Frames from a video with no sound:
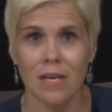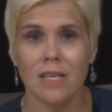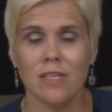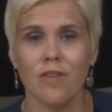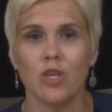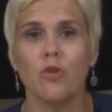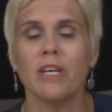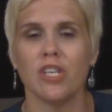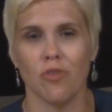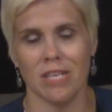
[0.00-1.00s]
so that you
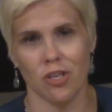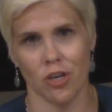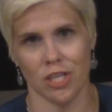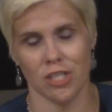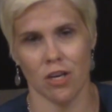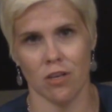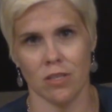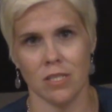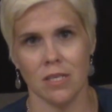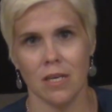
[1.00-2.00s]
can address her
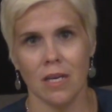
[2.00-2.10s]
concerns.